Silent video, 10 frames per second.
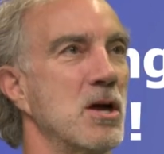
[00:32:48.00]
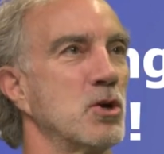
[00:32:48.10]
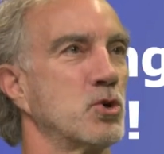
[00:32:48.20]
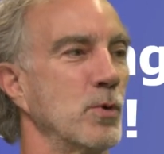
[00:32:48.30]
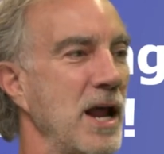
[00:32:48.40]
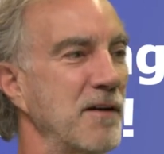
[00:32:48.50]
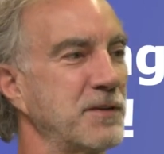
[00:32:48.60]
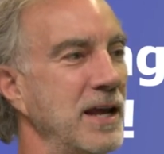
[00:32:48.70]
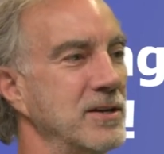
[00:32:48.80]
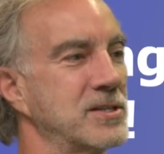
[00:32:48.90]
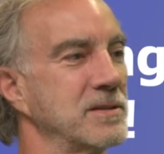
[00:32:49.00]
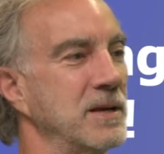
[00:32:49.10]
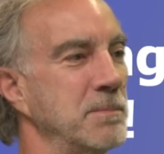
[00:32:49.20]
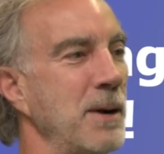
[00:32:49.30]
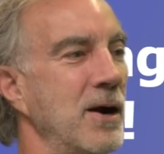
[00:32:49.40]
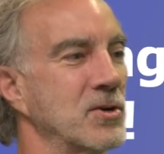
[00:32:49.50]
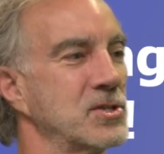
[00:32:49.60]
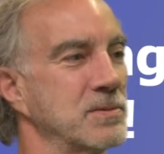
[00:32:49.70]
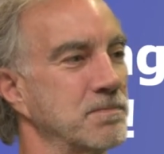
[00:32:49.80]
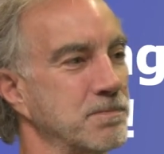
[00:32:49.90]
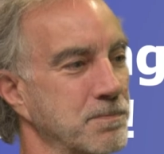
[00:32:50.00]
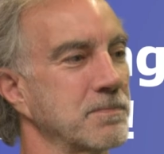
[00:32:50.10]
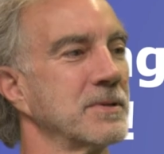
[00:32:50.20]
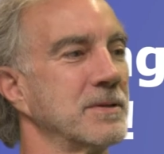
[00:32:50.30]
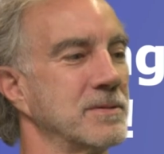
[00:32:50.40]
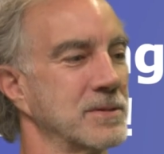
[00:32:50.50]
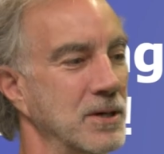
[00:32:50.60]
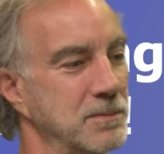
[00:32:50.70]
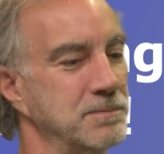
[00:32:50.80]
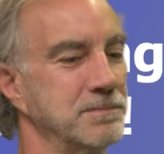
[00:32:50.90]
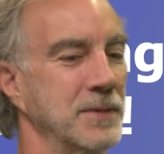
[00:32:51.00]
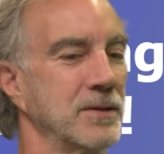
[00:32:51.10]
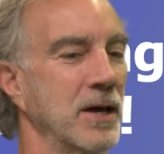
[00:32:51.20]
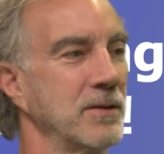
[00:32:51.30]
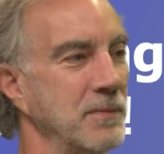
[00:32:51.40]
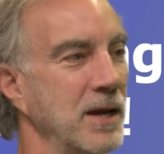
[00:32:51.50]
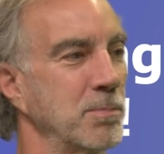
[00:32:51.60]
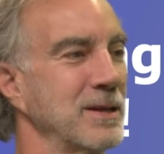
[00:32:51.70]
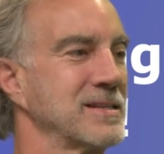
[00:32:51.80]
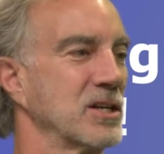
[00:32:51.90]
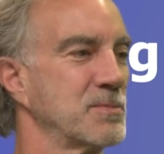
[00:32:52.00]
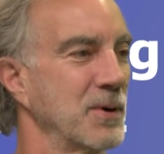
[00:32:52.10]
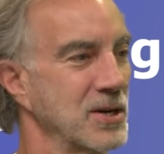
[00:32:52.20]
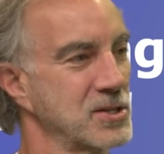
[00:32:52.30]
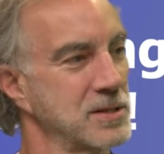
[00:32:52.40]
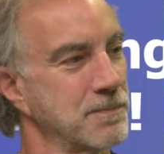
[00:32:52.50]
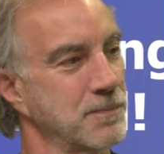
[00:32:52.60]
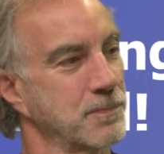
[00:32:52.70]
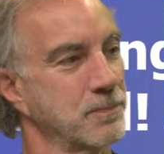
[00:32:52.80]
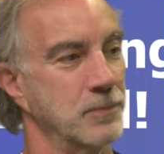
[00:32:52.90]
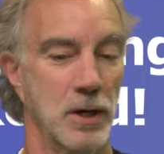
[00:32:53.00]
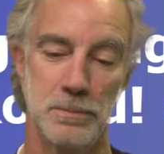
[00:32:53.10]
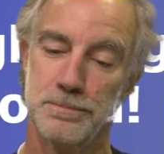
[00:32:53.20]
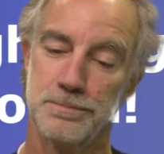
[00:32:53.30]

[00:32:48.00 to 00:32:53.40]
Two and a half days in Paris. So That's not, not, not a pleasant experience. No. No.